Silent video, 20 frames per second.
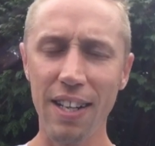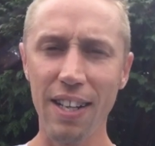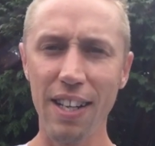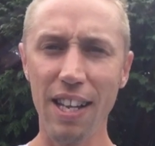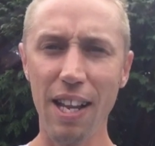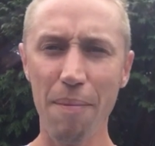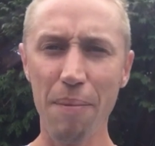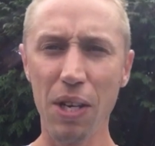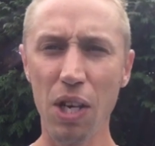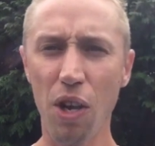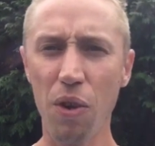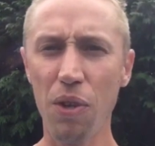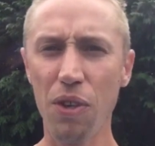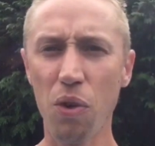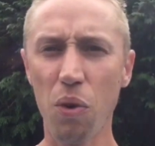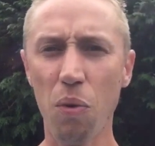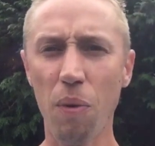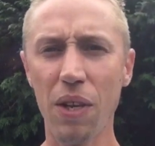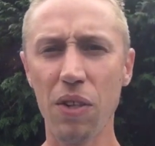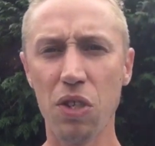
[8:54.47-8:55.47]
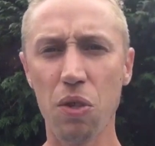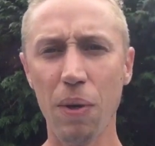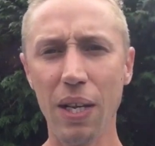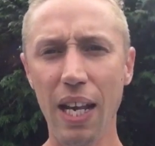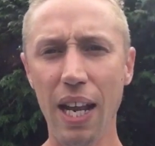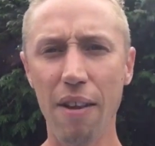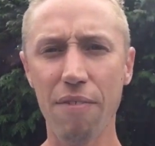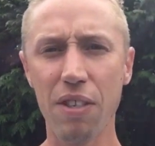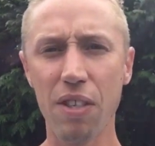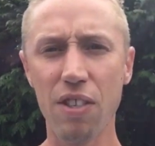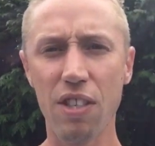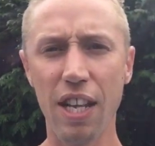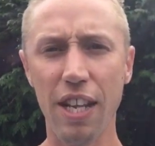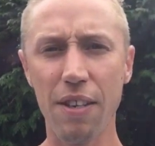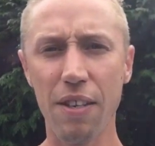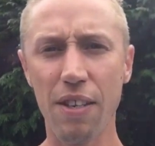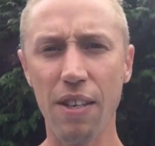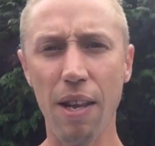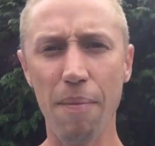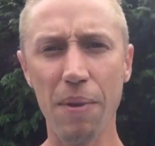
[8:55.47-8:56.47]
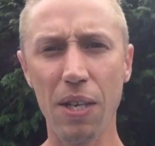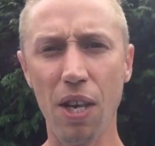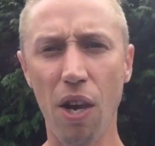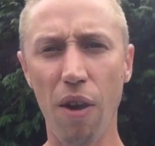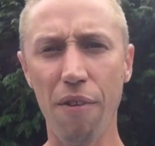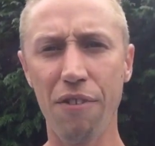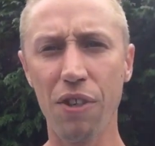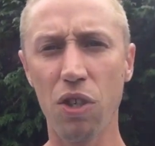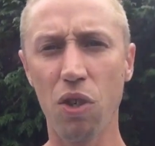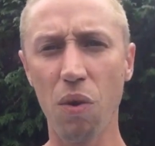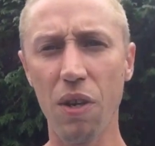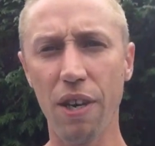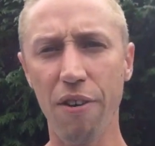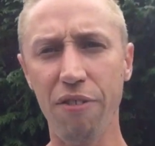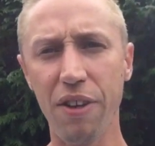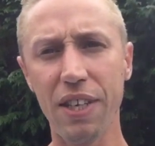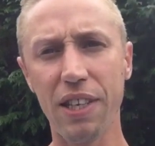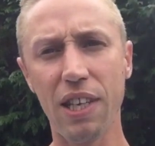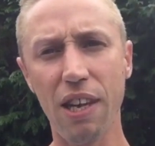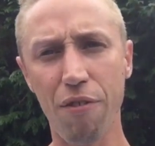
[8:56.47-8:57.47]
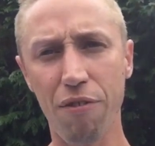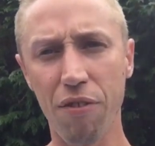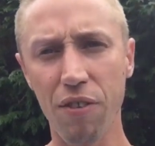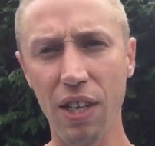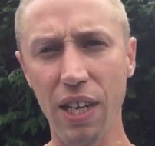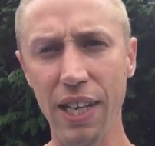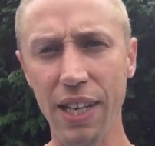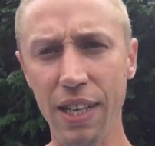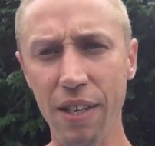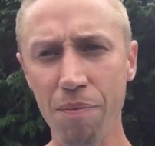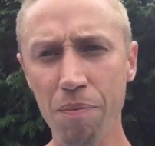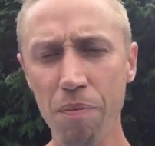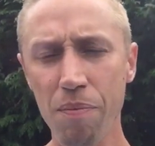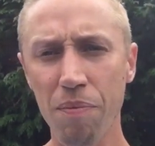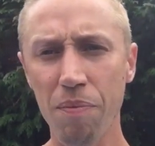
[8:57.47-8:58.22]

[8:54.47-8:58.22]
Let me know your one to elevens. Let let me know if you do anything differently,